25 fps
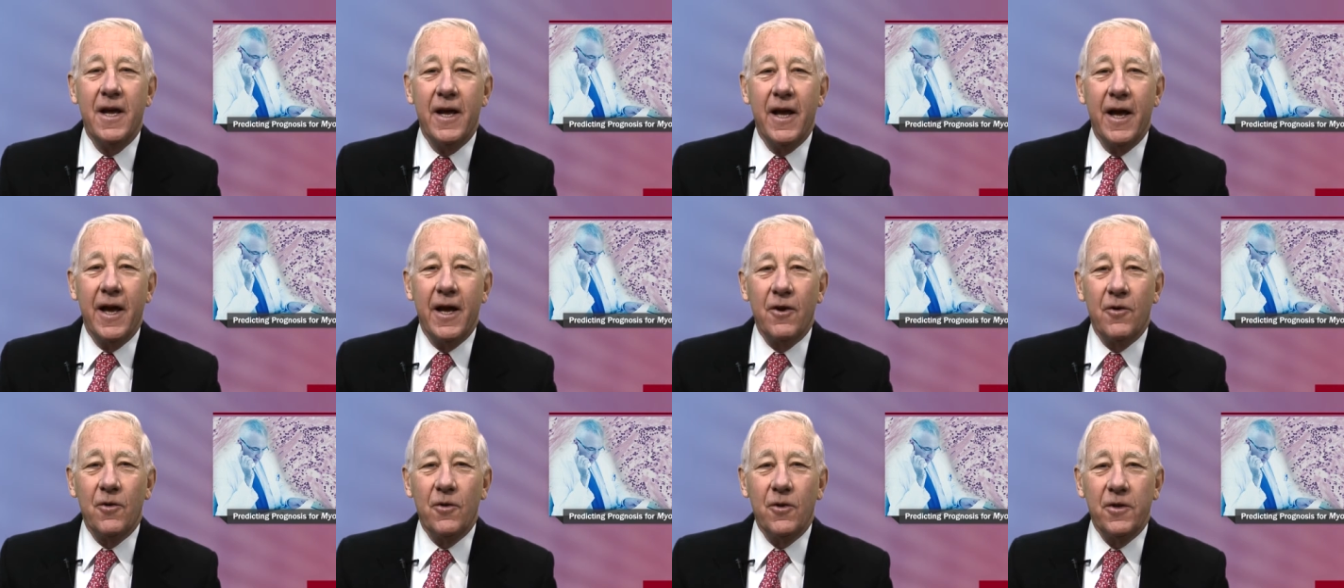
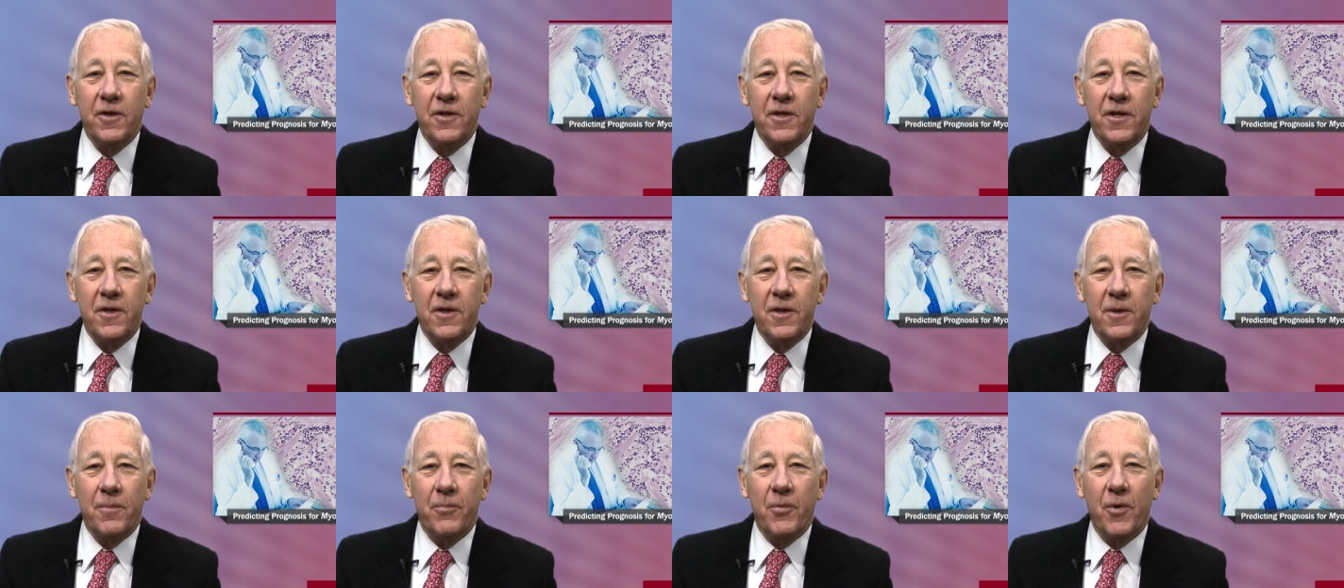and looked
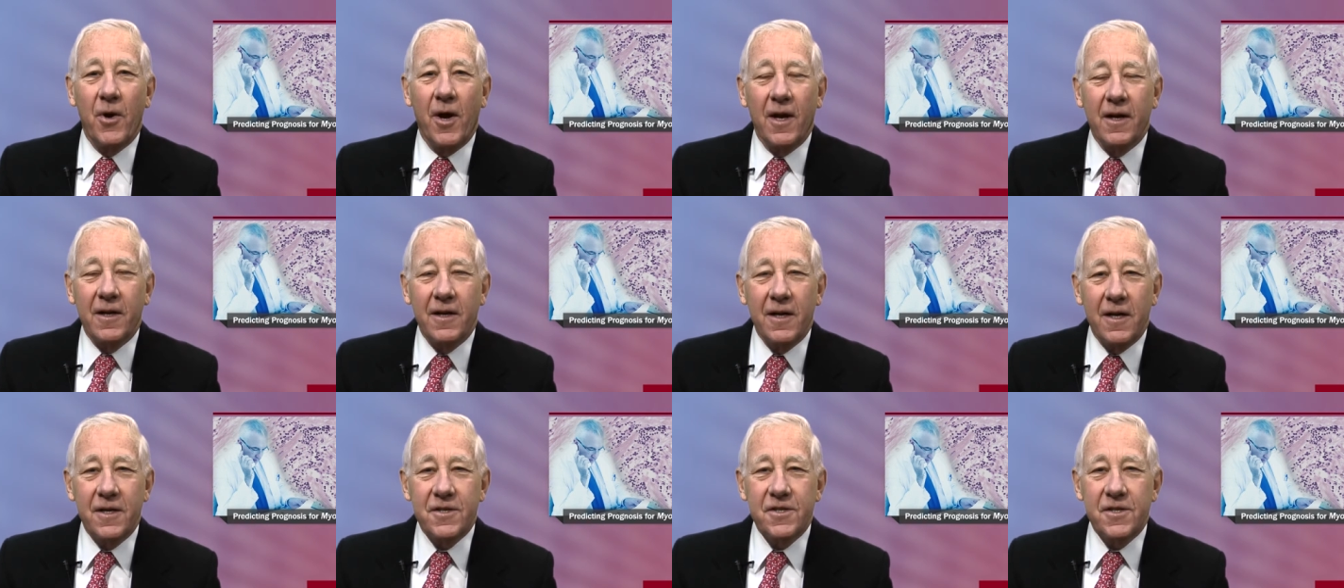at the
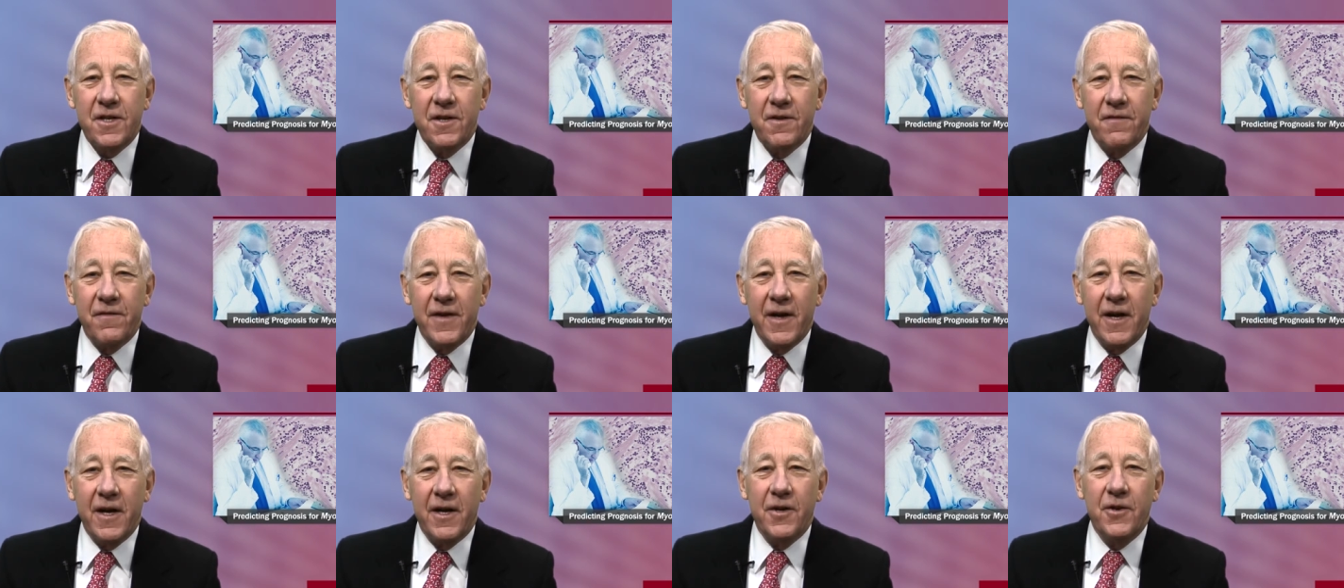prognostic
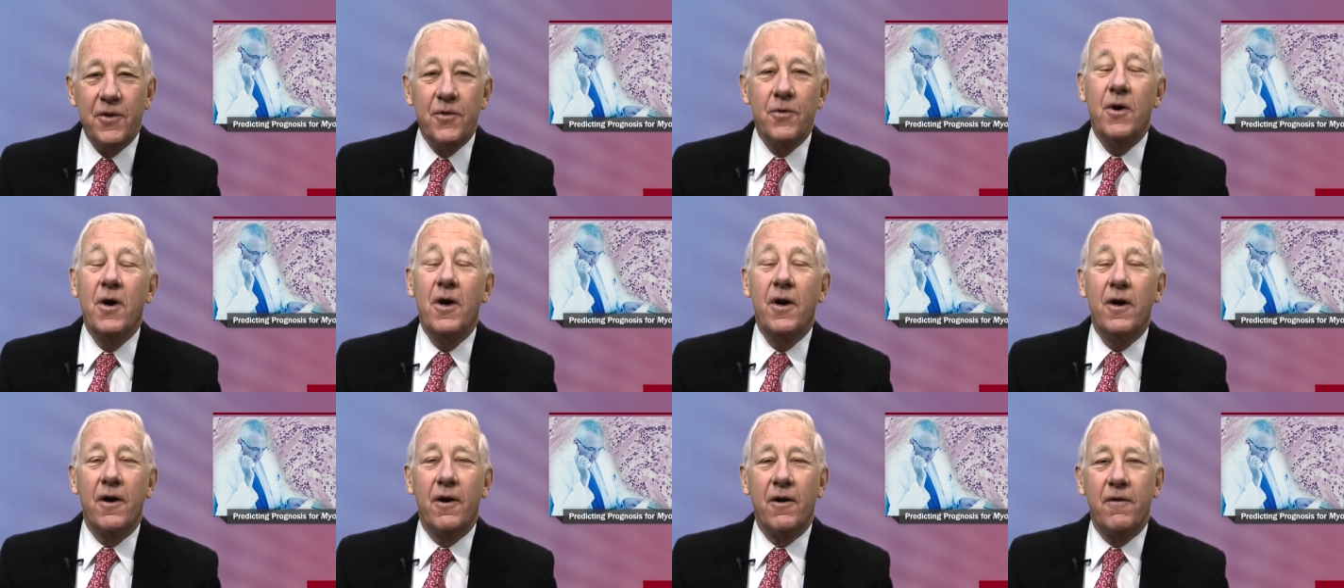value
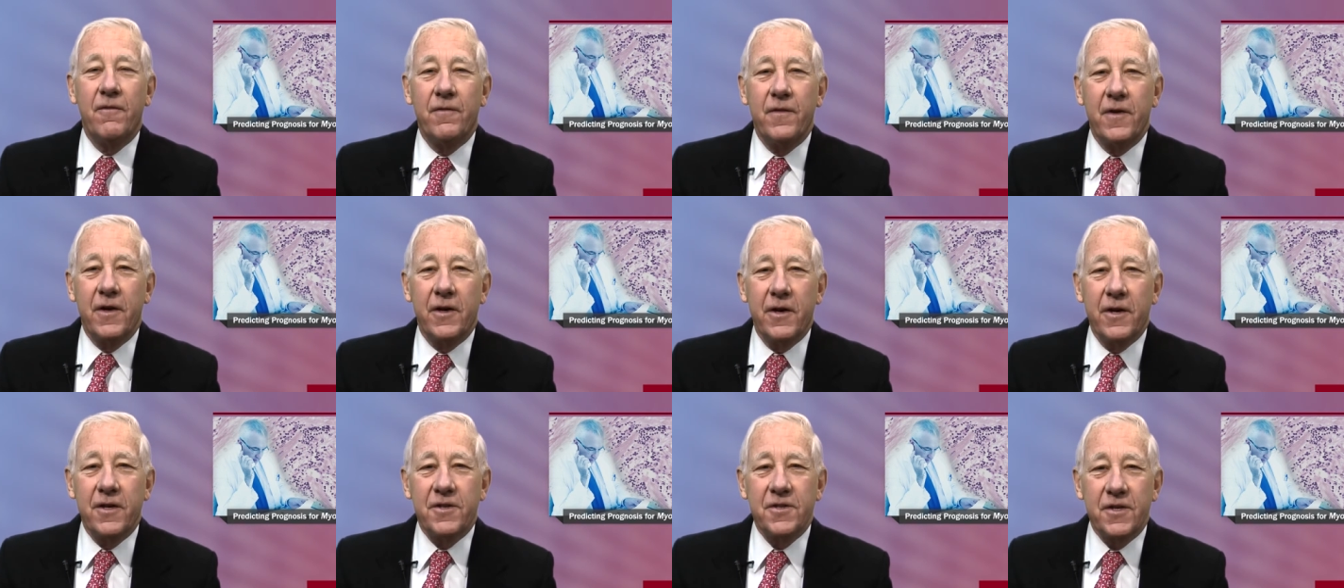of
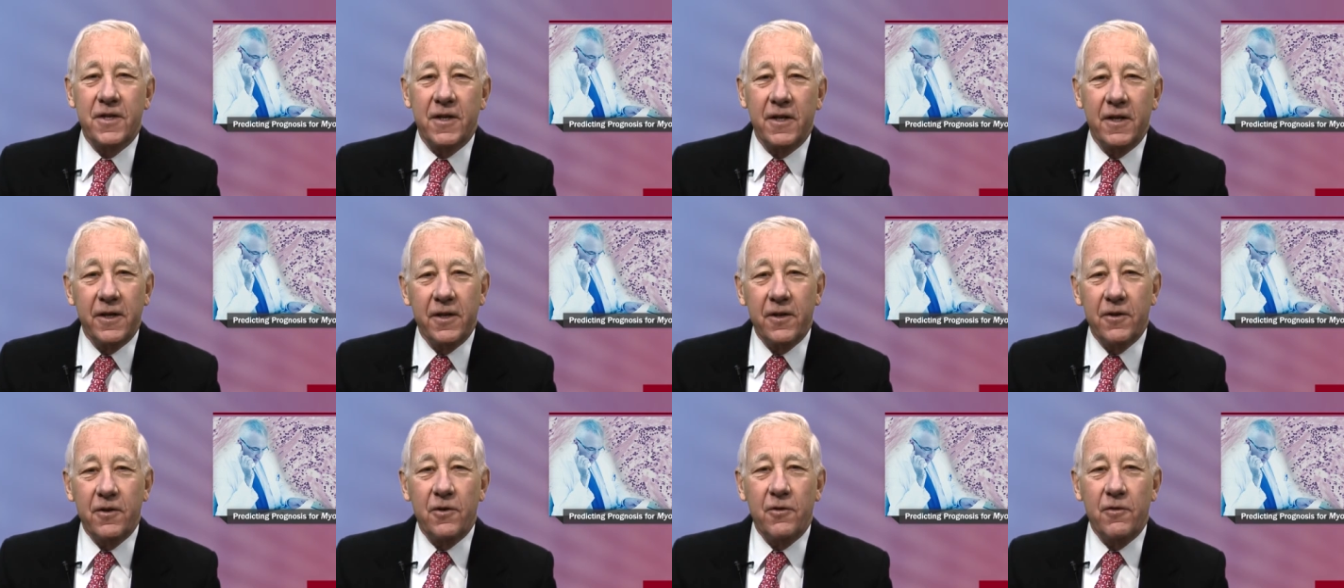various
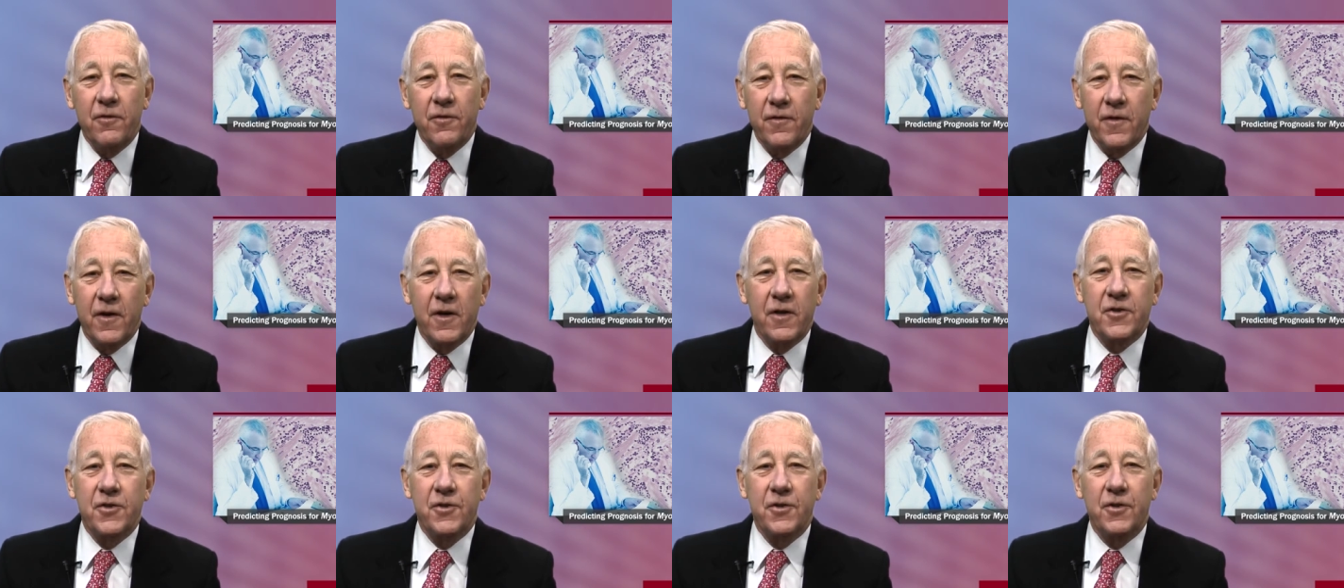clinical,
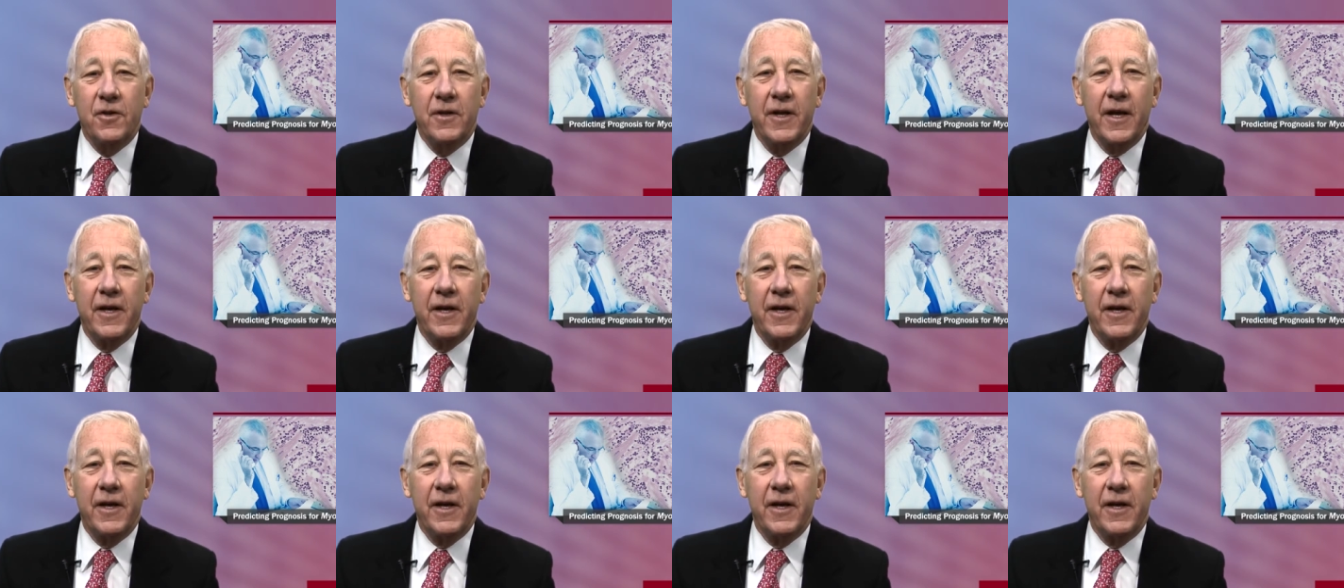functional,